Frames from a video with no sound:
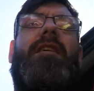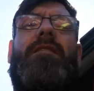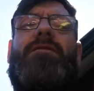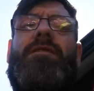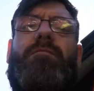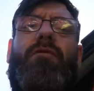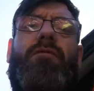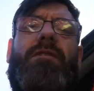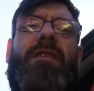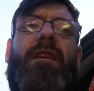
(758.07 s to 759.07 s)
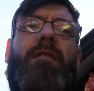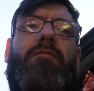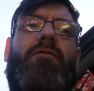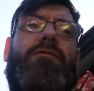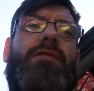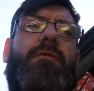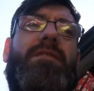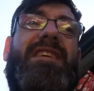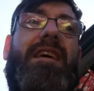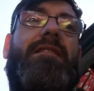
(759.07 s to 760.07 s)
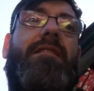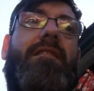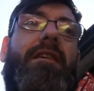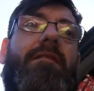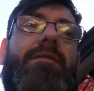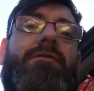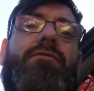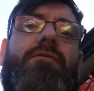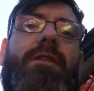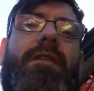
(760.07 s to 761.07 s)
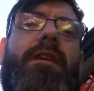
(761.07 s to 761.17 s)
I've just bought another brooch now at the end of the day for £2,